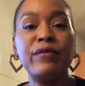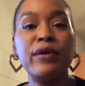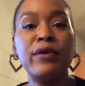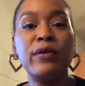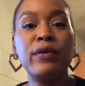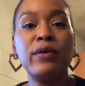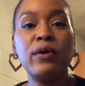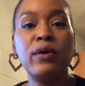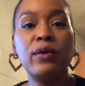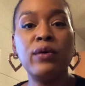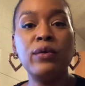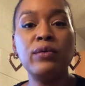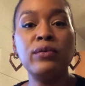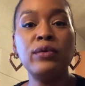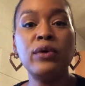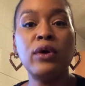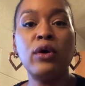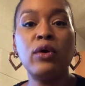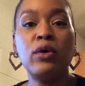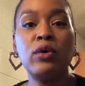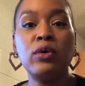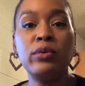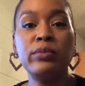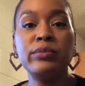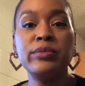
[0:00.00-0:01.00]
their own
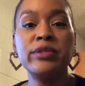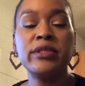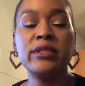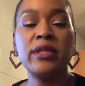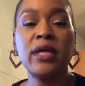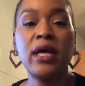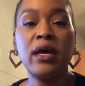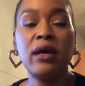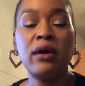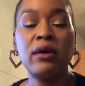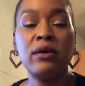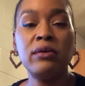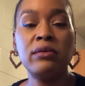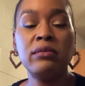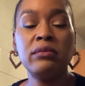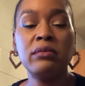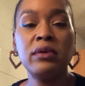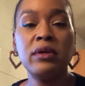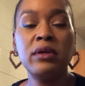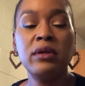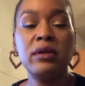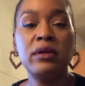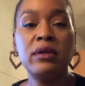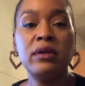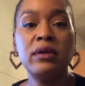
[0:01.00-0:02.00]
homes now.
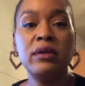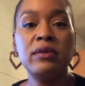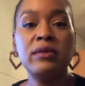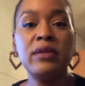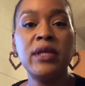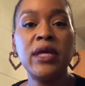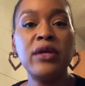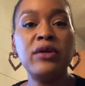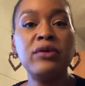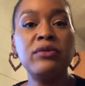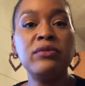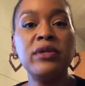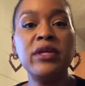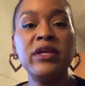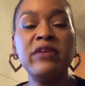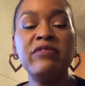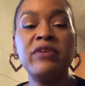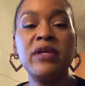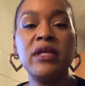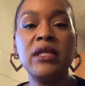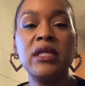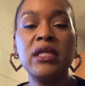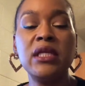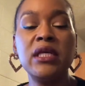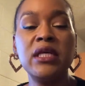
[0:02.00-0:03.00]
They don't
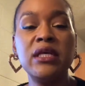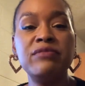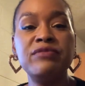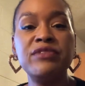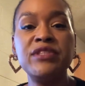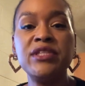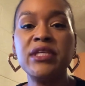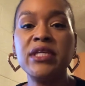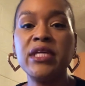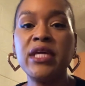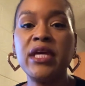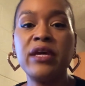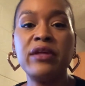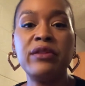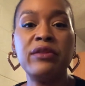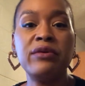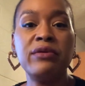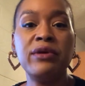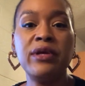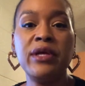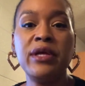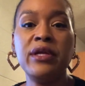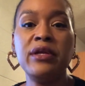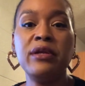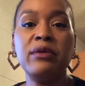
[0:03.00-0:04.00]
even live together
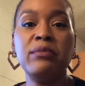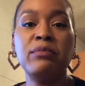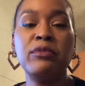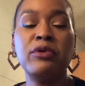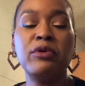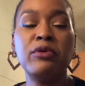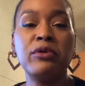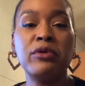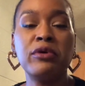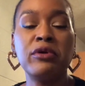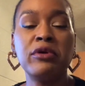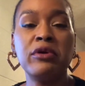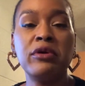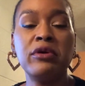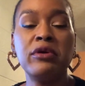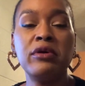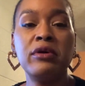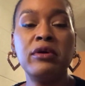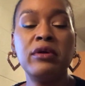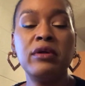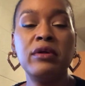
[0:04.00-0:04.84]
anymore.